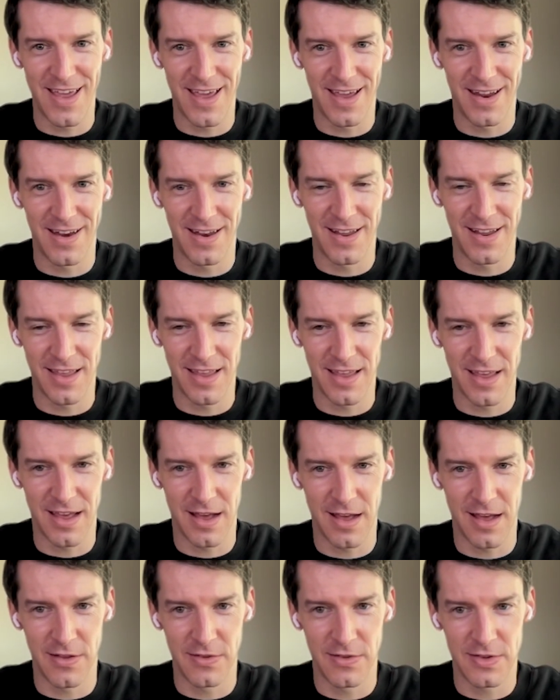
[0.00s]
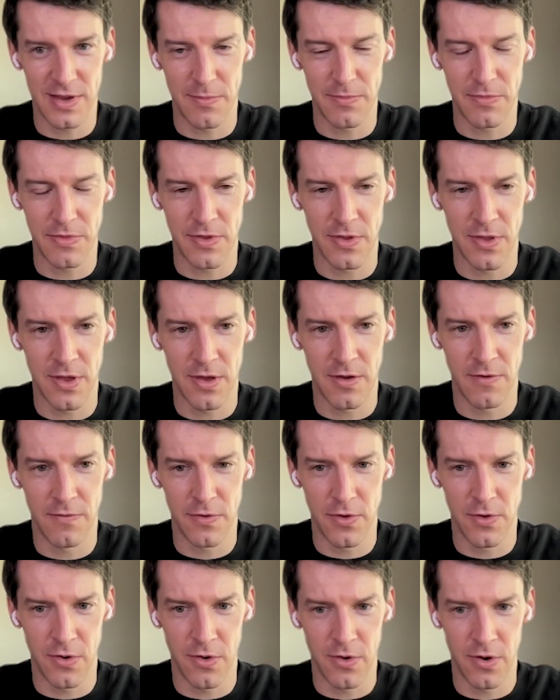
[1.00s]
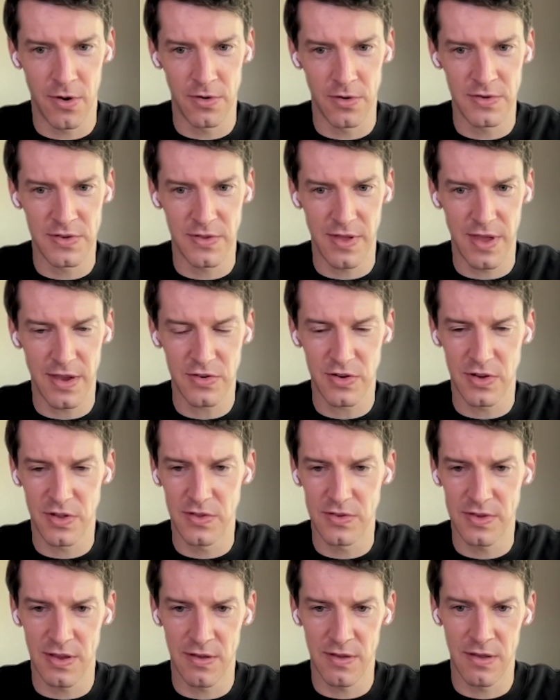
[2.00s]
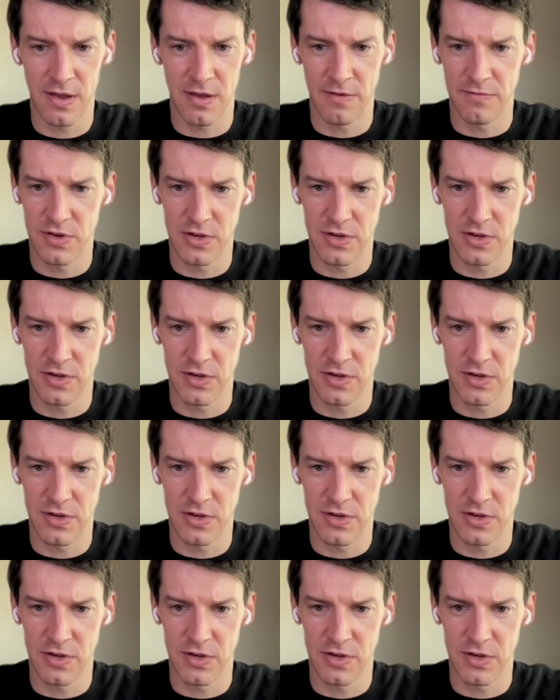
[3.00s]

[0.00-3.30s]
And some of your selections have